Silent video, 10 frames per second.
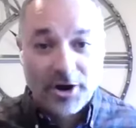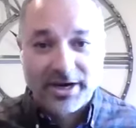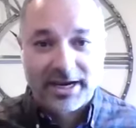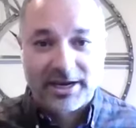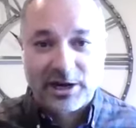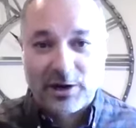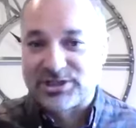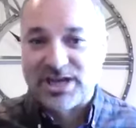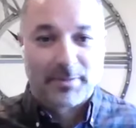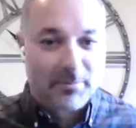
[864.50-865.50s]
we have a hardening,
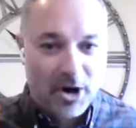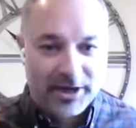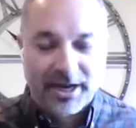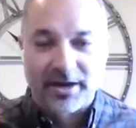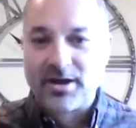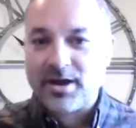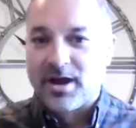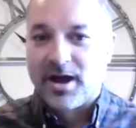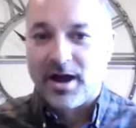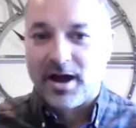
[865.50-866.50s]
you know, cyber market.
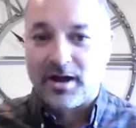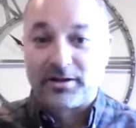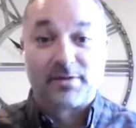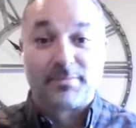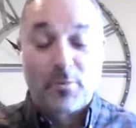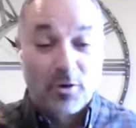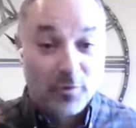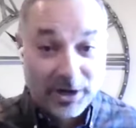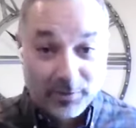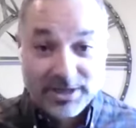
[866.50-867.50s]
Uh, a little
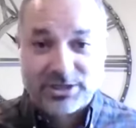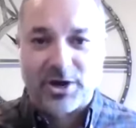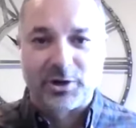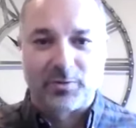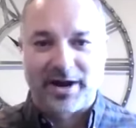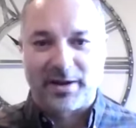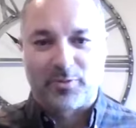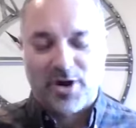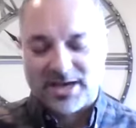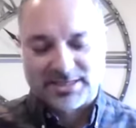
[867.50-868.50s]
bit more rigorous
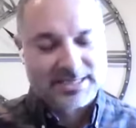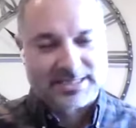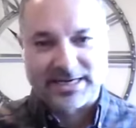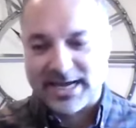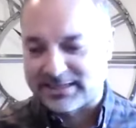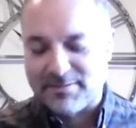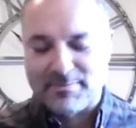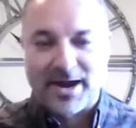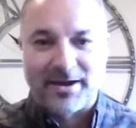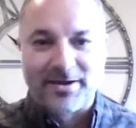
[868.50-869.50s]
underwriting process. And
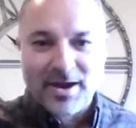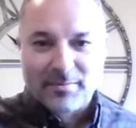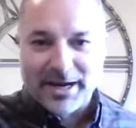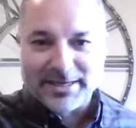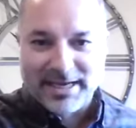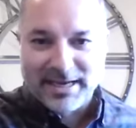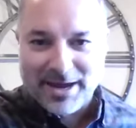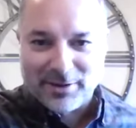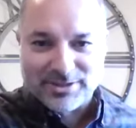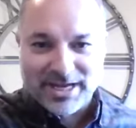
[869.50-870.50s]
not that my my
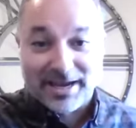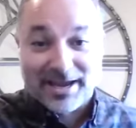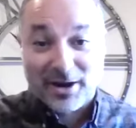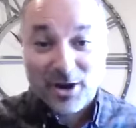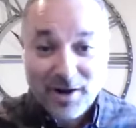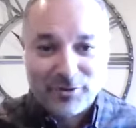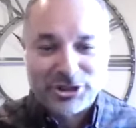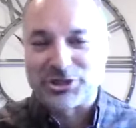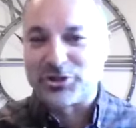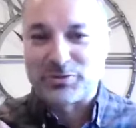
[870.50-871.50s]
team handles any kind of
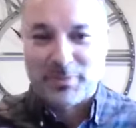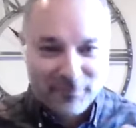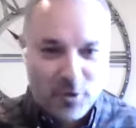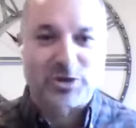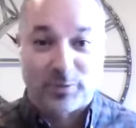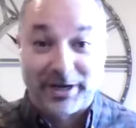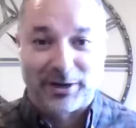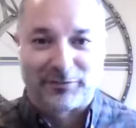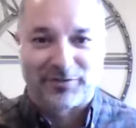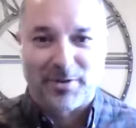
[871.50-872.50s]
coverage issues, but of course
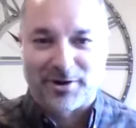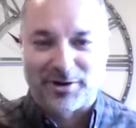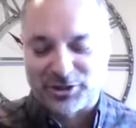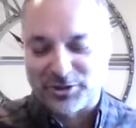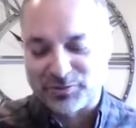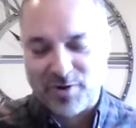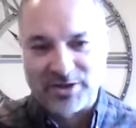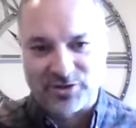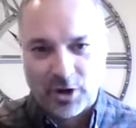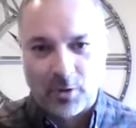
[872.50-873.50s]
we hear from our
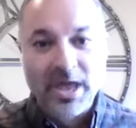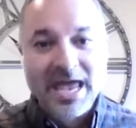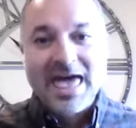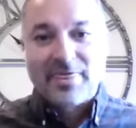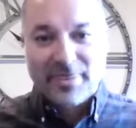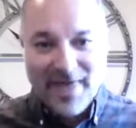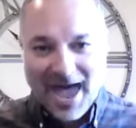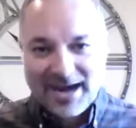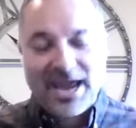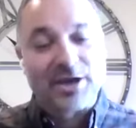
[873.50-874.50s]
insurance, right? So
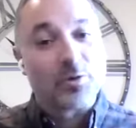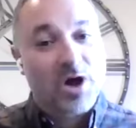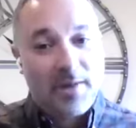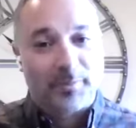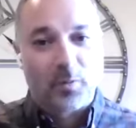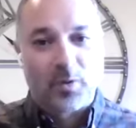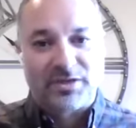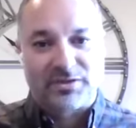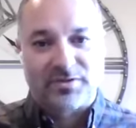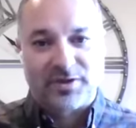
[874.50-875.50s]
that and you
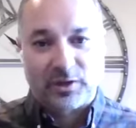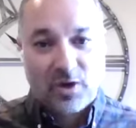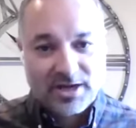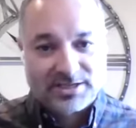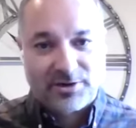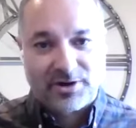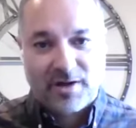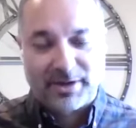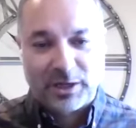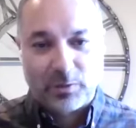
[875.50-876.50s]
couple with the laws
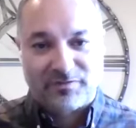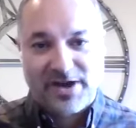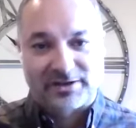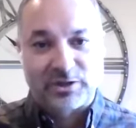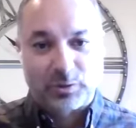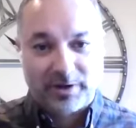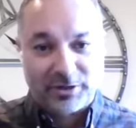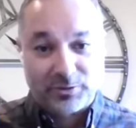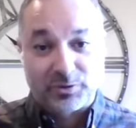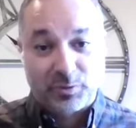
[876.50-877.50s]
that are coming into effect in
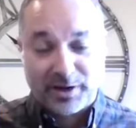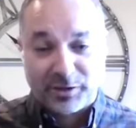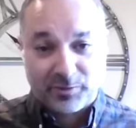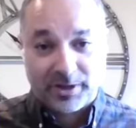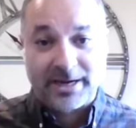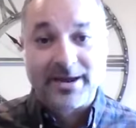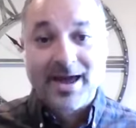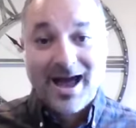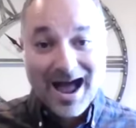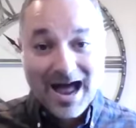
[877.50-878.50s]
22,
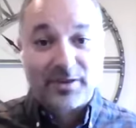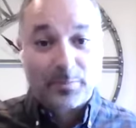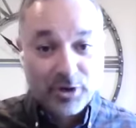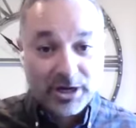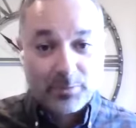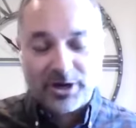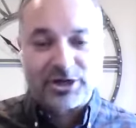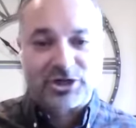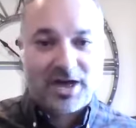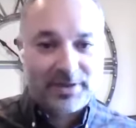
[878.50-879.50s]
23 on the
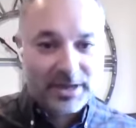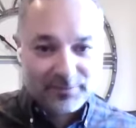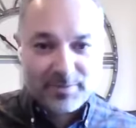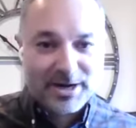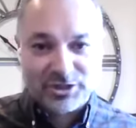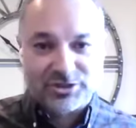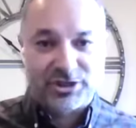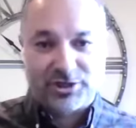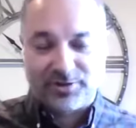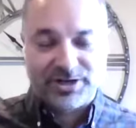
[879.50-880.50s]
pre-breach, on the
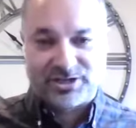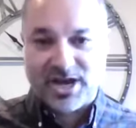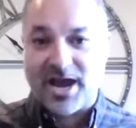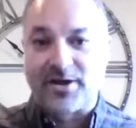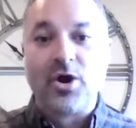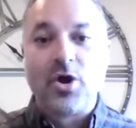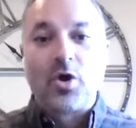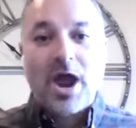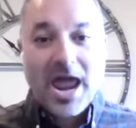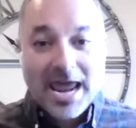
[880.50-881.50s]
information security side,
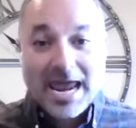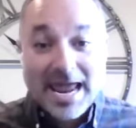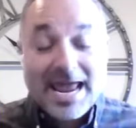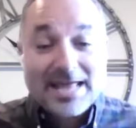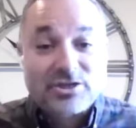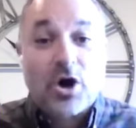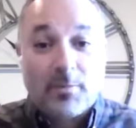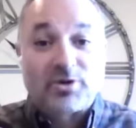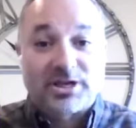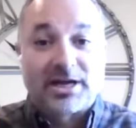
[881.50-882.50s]

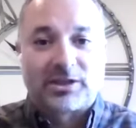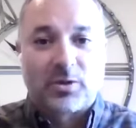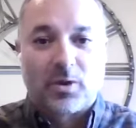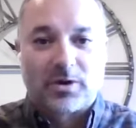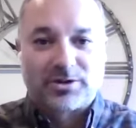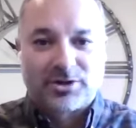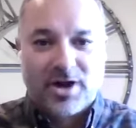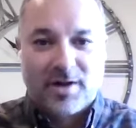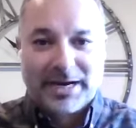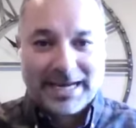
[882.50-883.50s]
it's almost like the
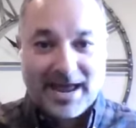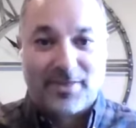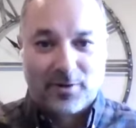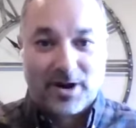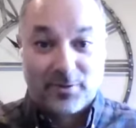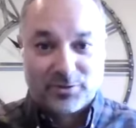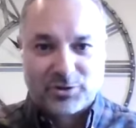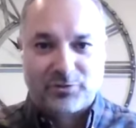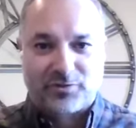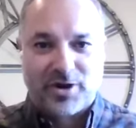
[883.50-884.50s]
worlds are coming together
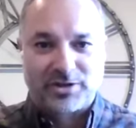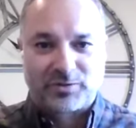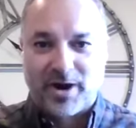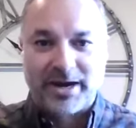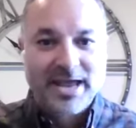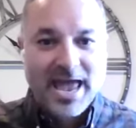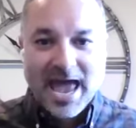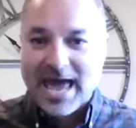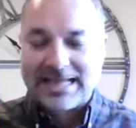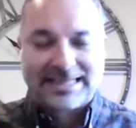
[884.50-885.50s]
on those two fronts, right?
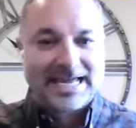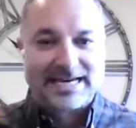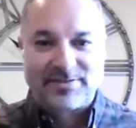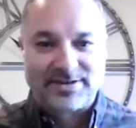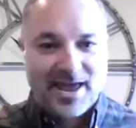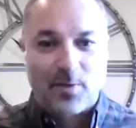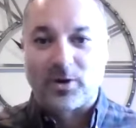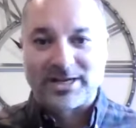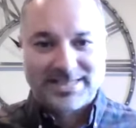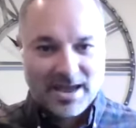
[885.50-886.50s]
And at the end of the
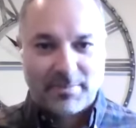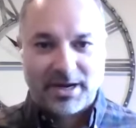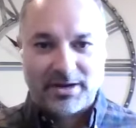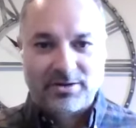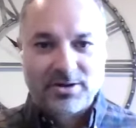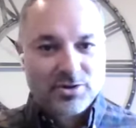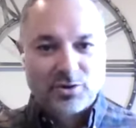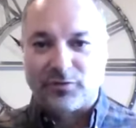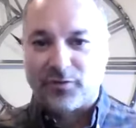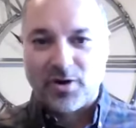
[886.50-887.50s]
day, what does that mean?
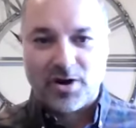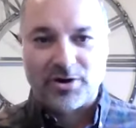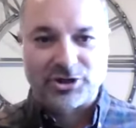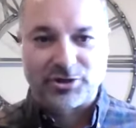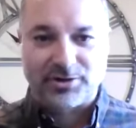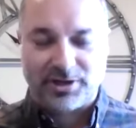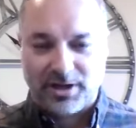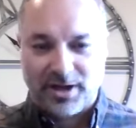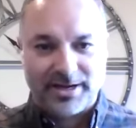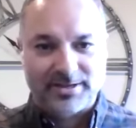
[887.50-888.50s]
So for our
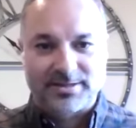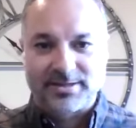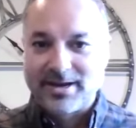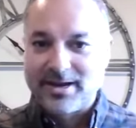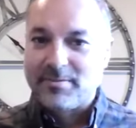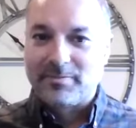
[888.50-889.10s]
insured clients,